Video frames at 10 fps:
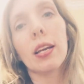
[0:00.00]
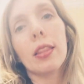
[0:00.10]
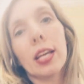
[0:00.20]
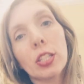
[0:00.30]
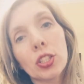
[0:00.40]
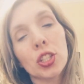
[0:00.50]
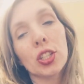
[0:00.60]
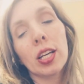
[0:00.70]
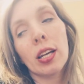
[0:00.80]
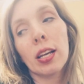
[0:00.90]
Then
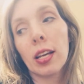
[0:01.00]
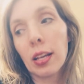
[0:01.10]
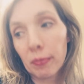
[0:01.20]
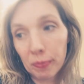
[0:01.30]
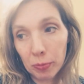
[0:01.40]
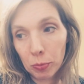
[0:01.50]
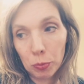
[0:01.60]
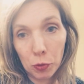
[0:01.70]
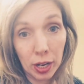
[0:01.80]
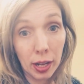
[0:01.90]
she
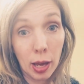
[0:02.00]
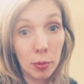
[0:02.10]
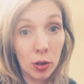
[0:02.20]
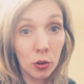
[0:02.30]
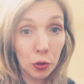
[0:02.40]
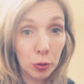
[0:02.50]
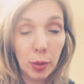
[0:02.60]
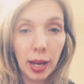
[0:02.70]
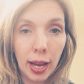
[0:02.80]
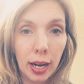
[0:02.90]
ran a chemical through
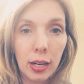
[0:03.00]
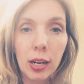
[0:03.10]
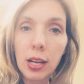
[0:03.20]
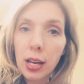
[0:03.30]
my hair,